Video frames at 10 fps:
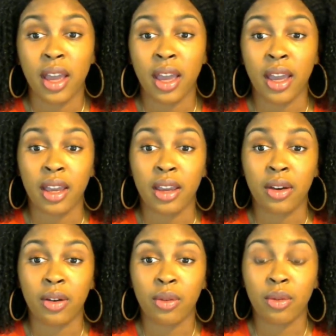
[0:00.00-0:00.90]
a
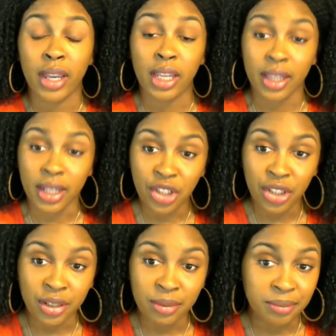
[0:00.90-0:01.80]

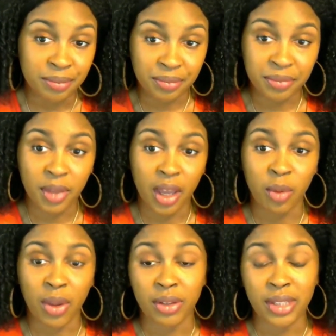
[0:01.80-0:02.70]
regulation,
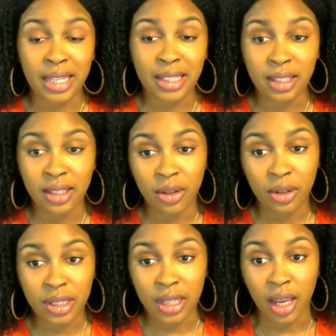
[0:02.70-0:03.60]
whether it's SEC or
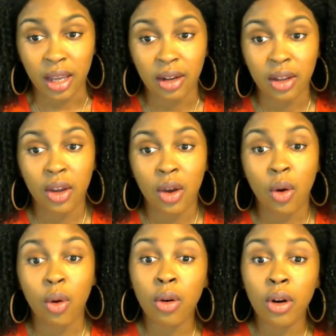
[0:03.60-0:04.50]
state,
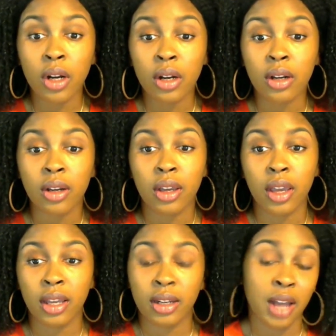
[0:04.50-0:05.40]
or
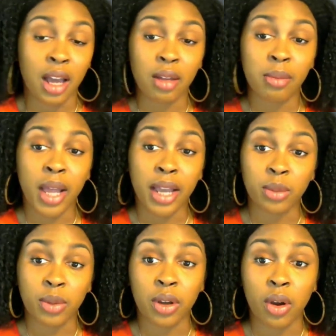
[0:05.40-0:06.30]
in non-compliance
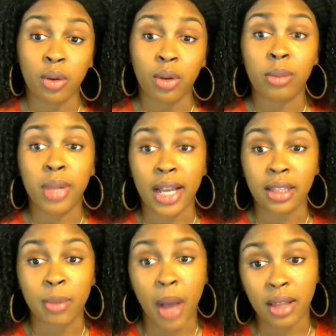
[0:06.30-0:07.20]
with their own
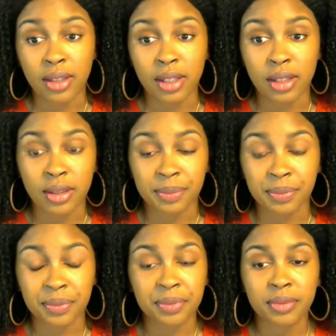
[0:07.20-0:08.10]
compliance policies.
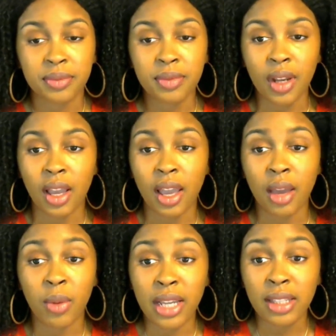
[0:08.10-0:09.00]

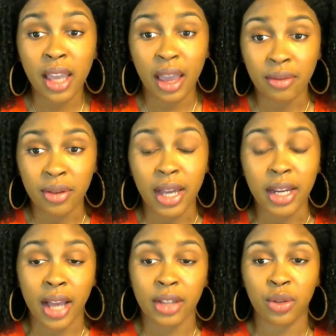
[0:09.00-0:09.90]
And when I say every, I,
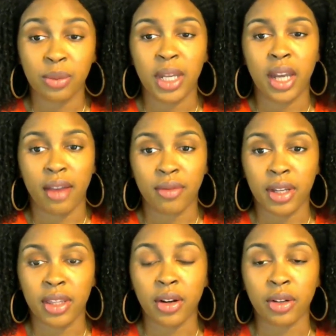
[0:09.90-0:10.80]
I, do mean
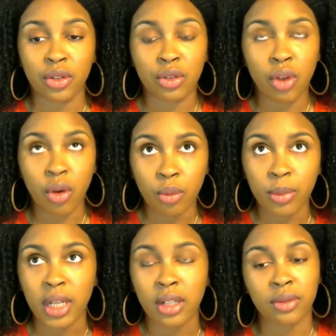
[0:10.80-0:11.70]
every. There are so
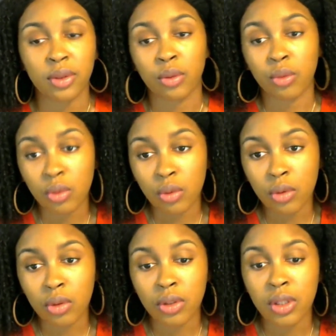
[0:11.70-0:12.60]
many different
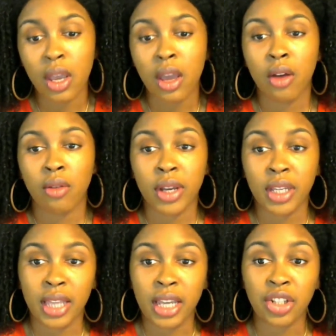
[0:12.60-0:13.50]
rules,
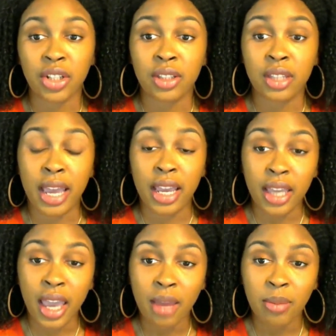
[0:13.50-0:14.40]
regulations that
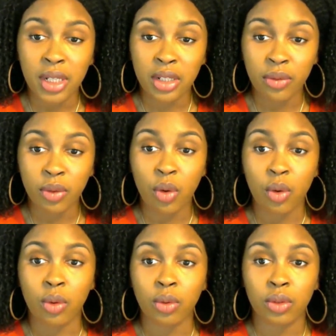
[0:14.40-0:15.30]
it can be
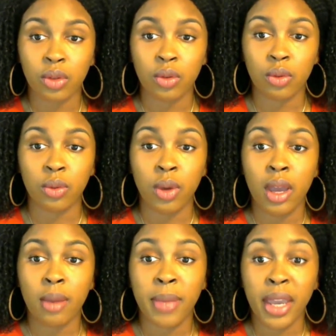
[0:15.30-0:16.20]
difficult to
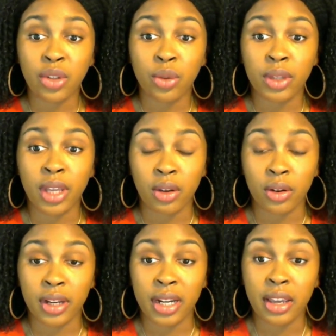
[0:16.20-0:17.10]
make sure that
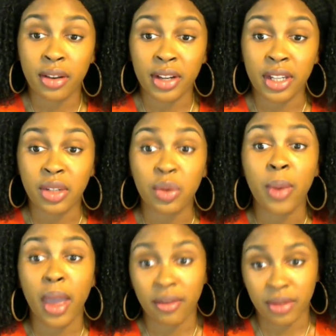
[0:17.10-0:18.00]
you're adhering to
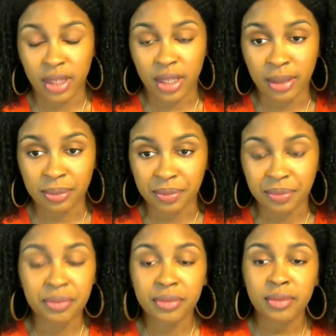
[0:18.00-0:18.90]
everything.
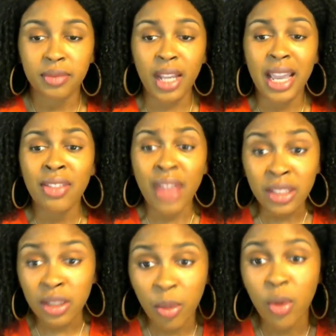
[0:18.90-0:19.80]
And
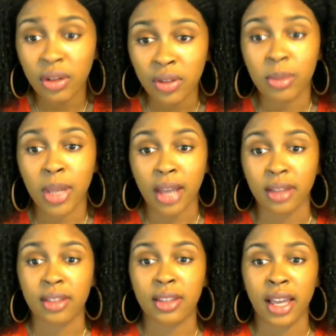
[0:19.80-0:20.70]
that's the point of
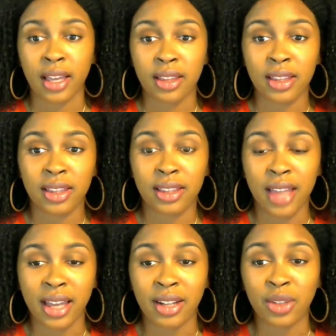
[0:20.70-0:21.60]
compliance. That
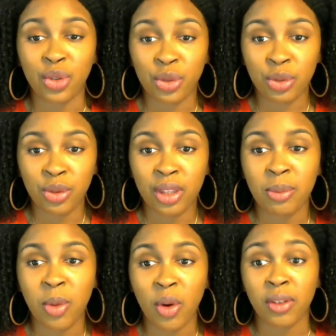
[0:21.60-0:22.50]
that is truly the
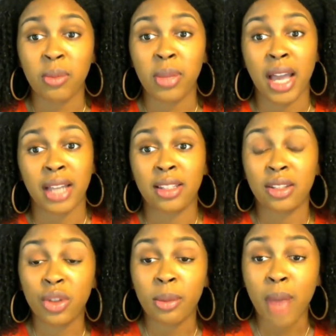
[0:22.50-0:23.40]
point of compliance
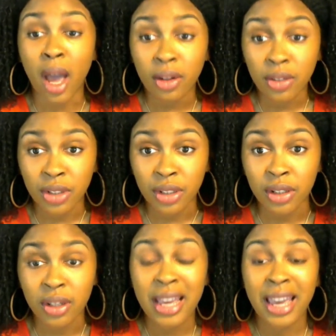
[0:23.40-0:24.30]
is to
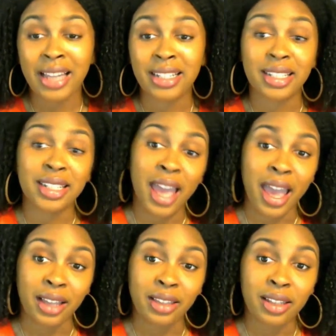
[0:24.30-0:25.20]
monitor and
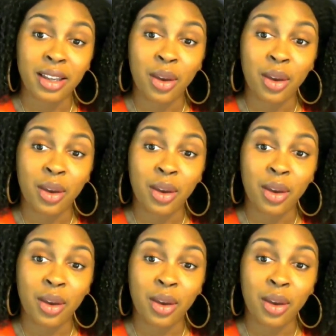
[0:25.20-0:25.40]
detect